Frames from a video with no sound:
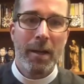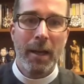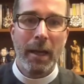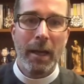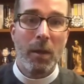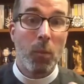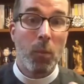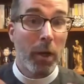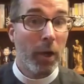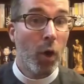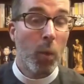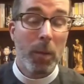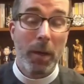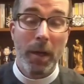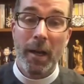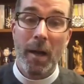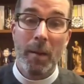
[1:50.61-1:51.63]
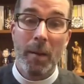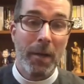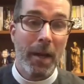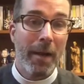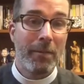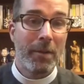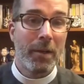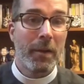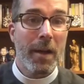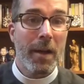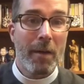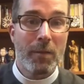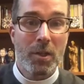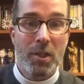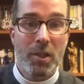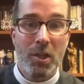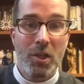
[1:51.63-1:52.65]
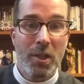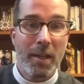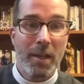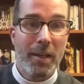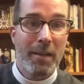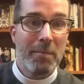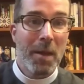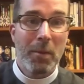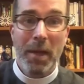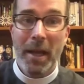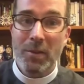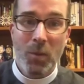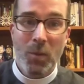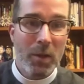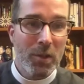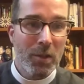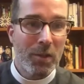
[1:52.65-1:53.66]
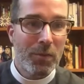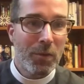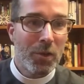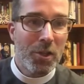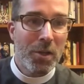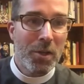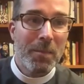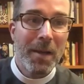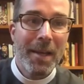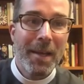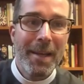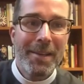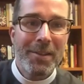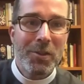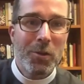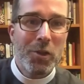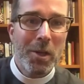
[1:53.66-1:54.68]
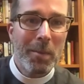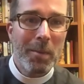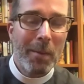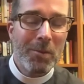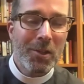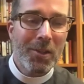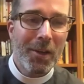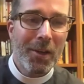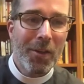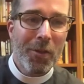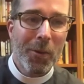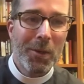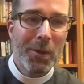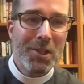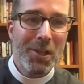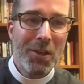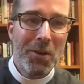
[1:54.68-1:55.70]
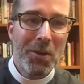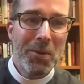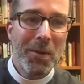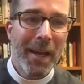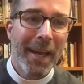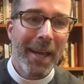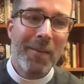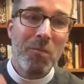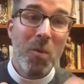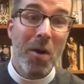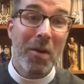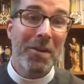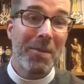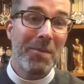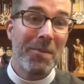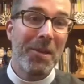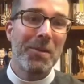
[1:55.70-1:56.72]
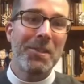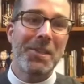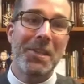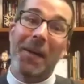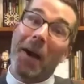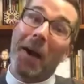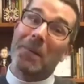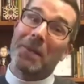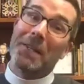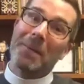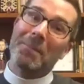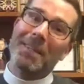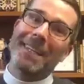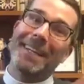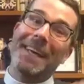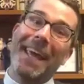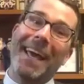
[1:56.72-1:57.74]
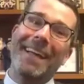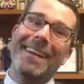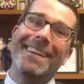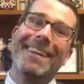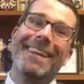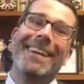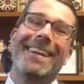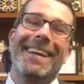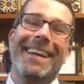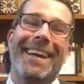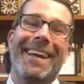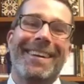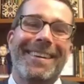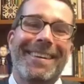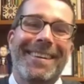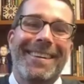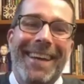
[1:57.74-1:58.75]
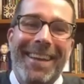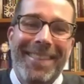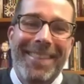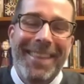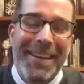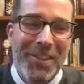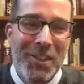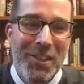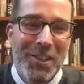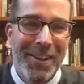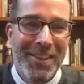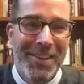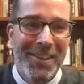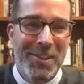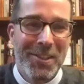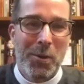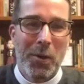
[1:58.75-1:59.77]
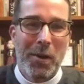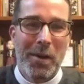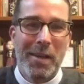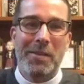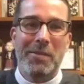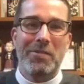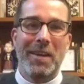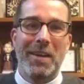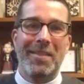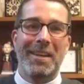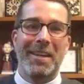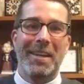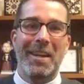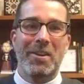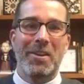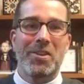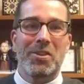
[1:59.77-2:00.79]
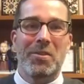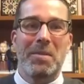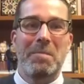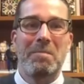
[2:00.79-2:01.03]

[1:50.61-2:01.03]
And then we're going to open it up and have a conversation and be able to ask questions for Jim. So Jim, I'm just going to throw it to you and welcome you to Upper Dublin again. And thanks for sharing the story of faith and an Airstream.